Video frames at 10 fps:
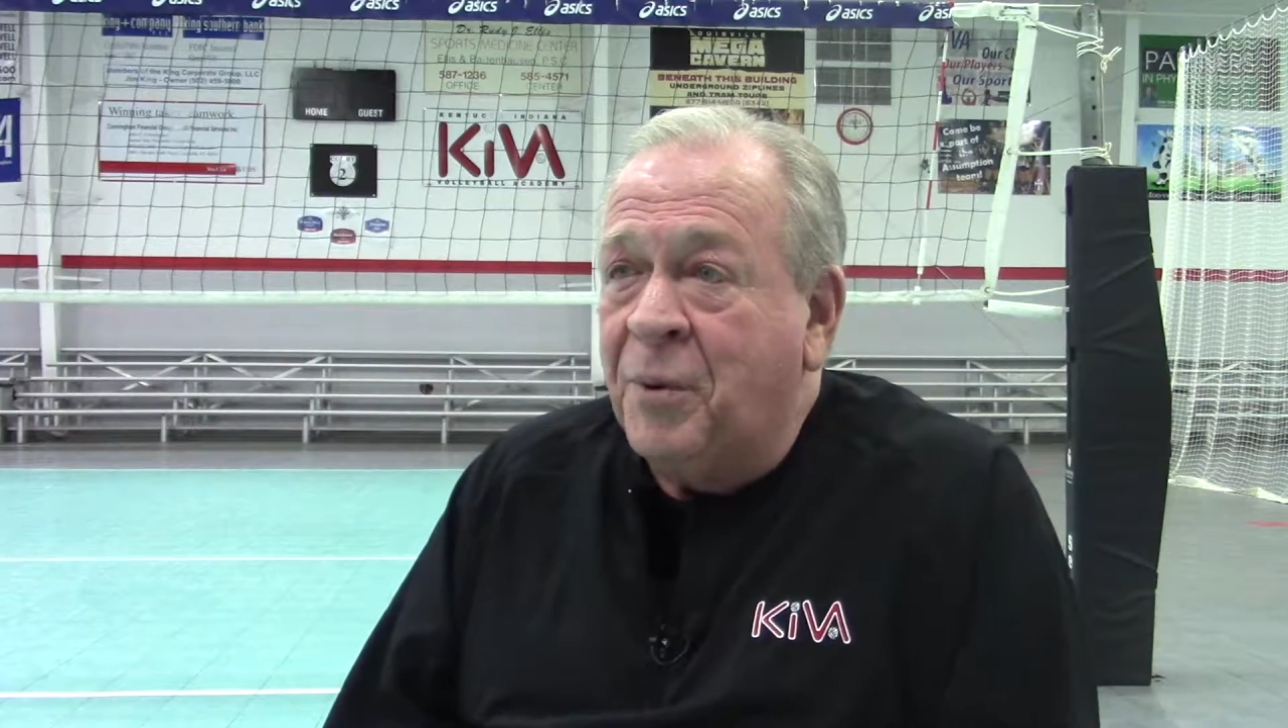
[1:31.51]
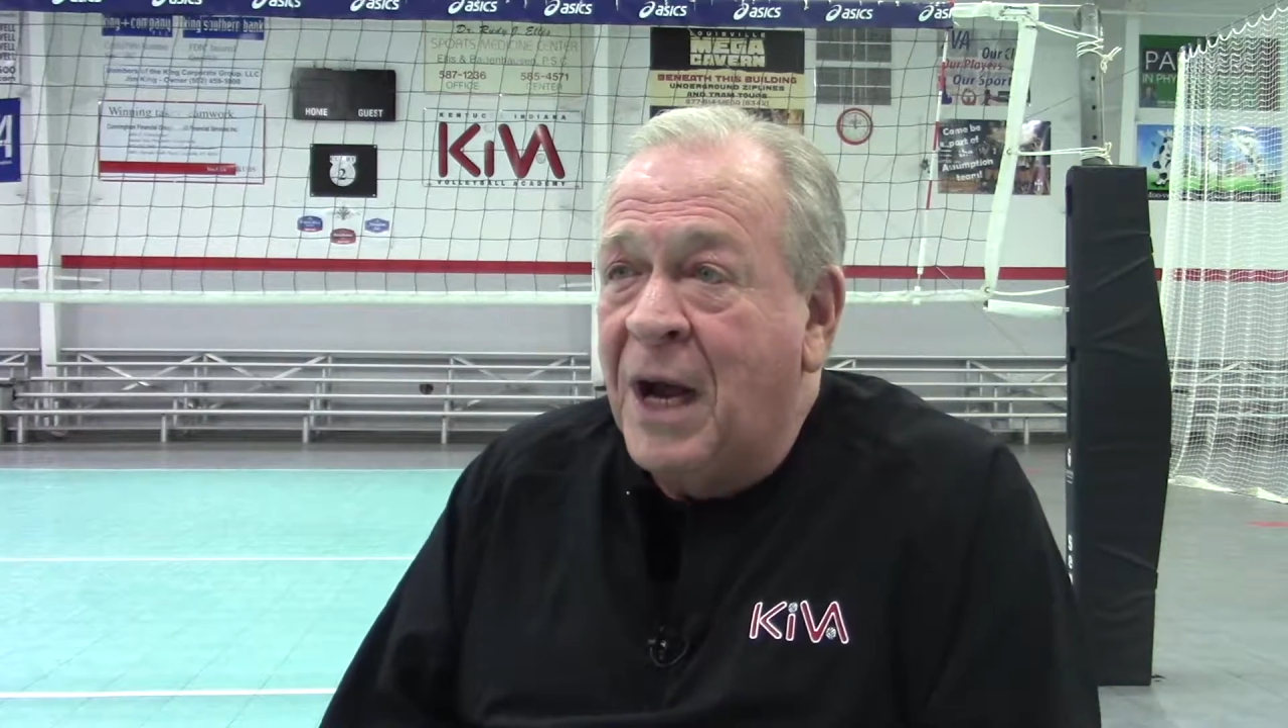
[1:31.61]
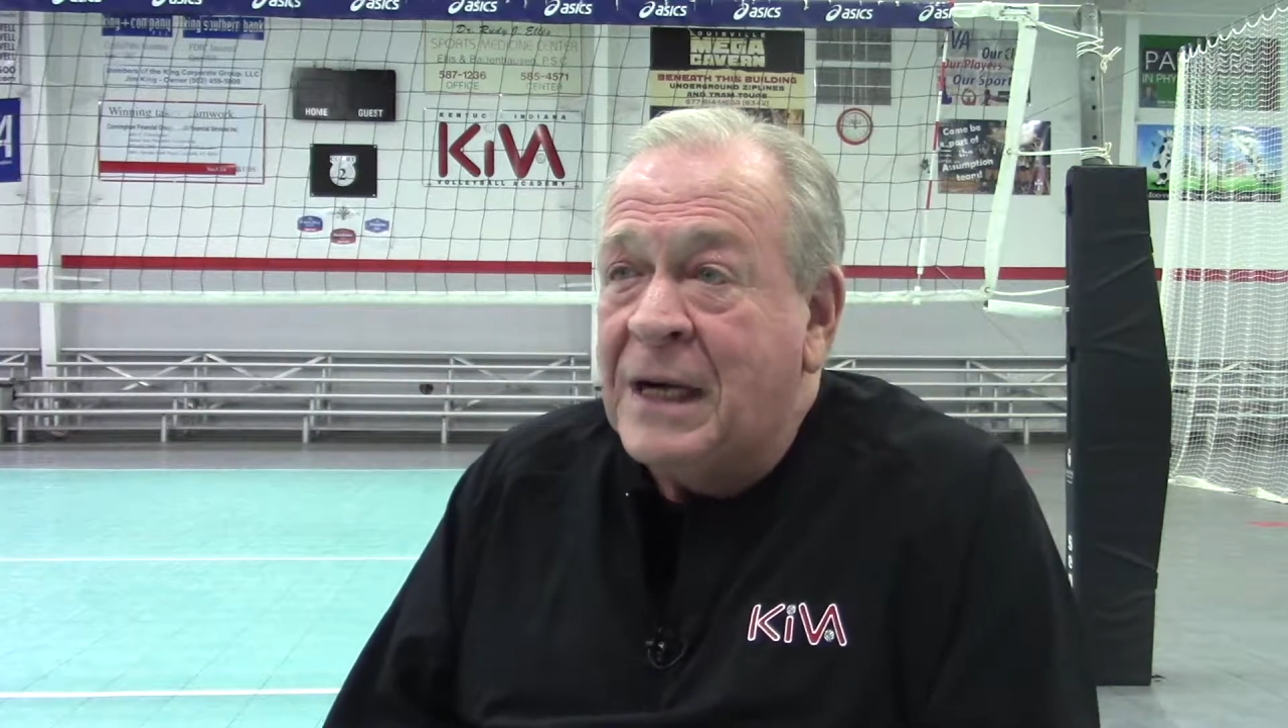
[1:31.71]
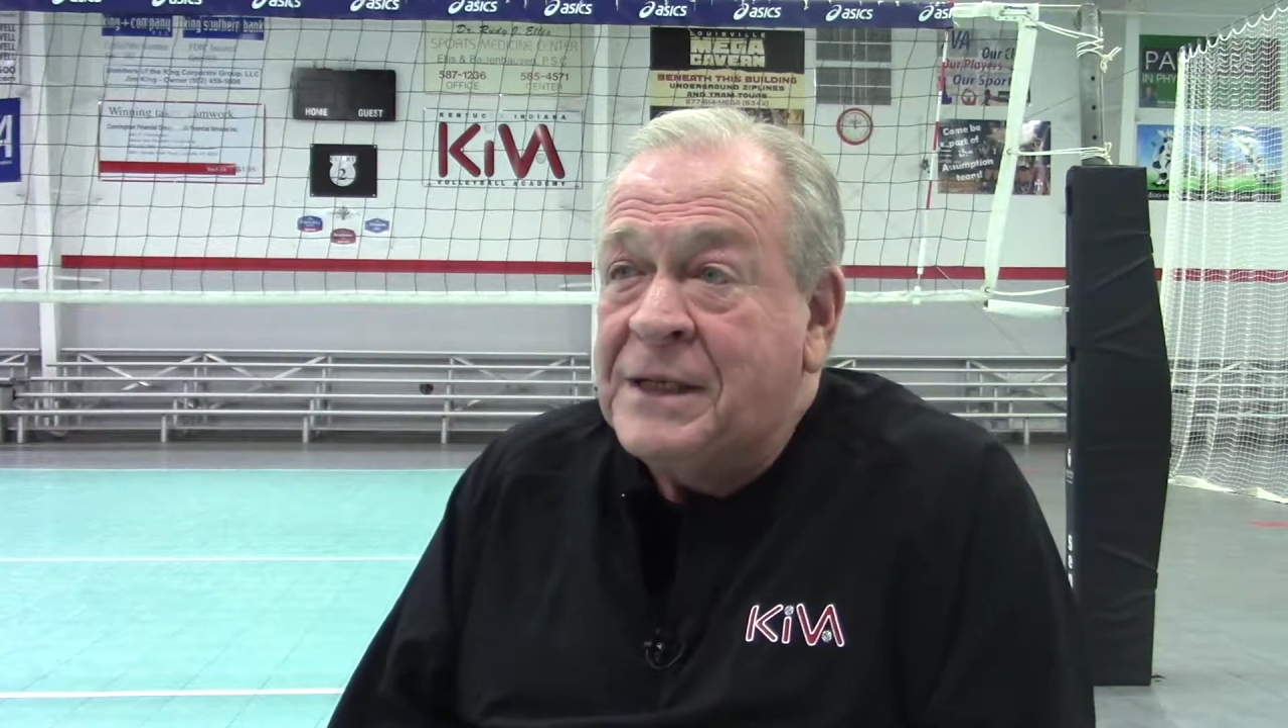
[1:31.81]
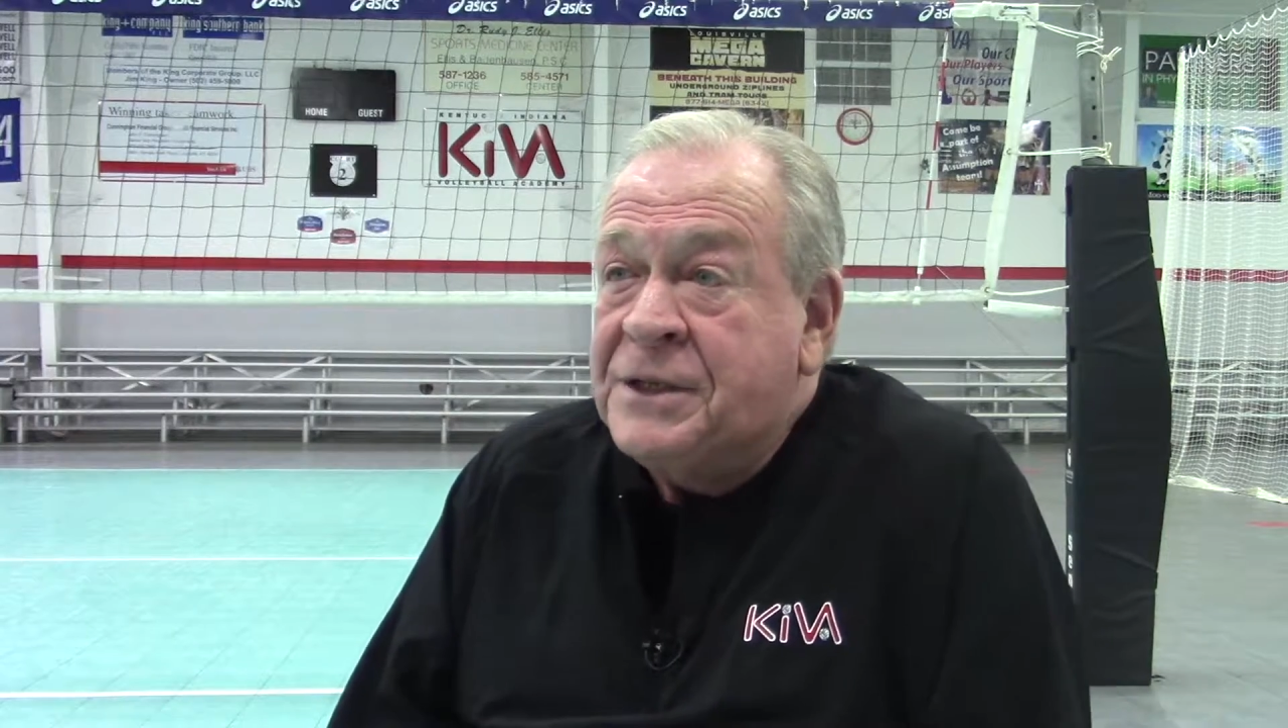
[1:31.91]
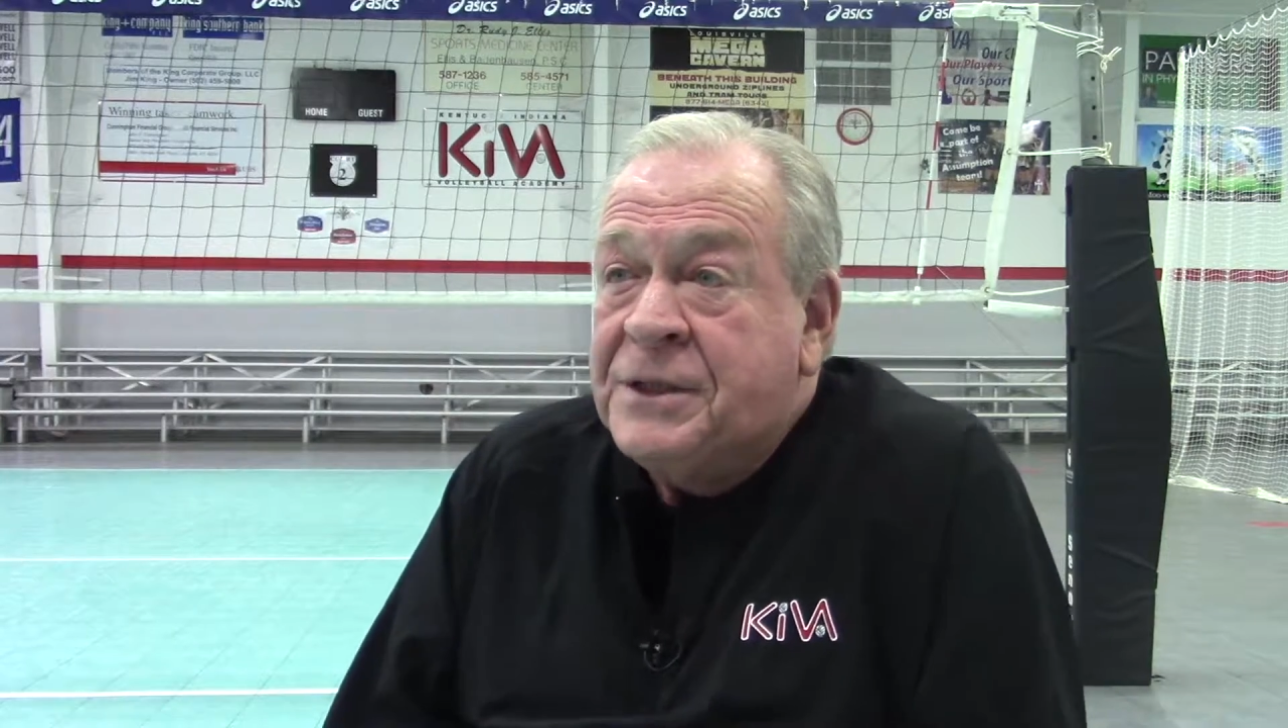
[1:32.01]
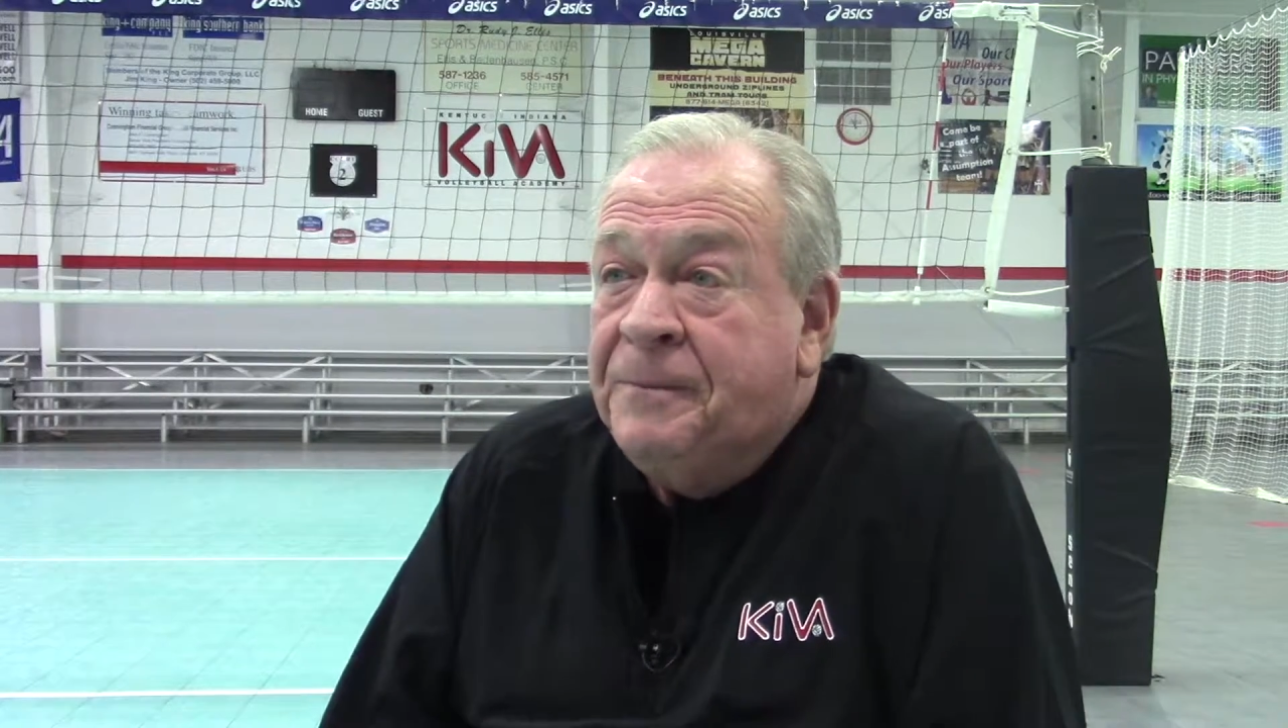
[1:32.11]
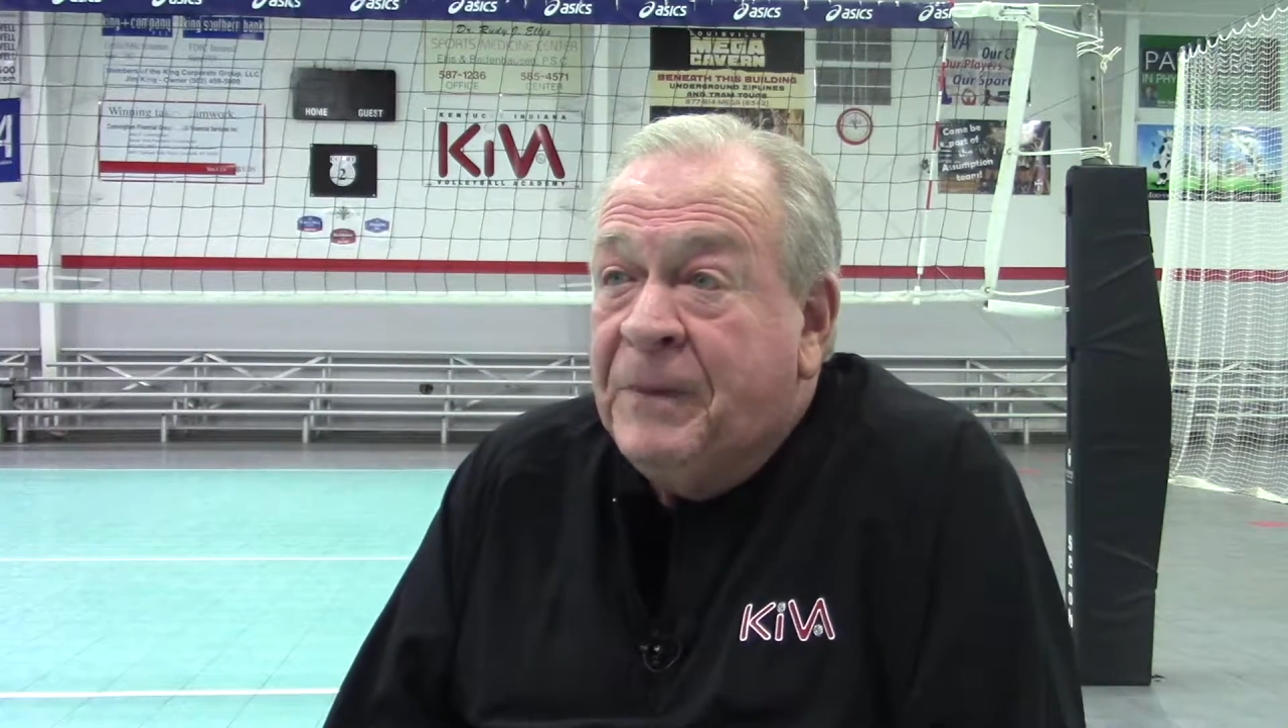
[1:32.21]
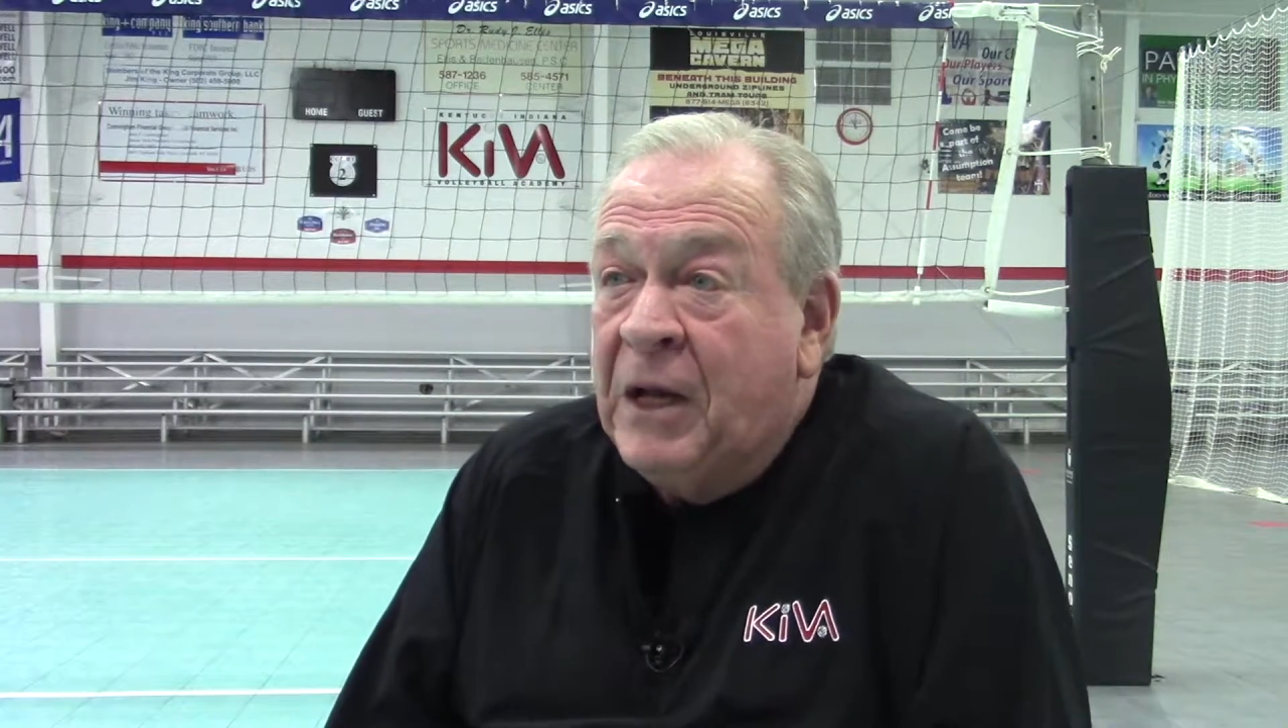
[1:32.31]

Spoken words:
practice,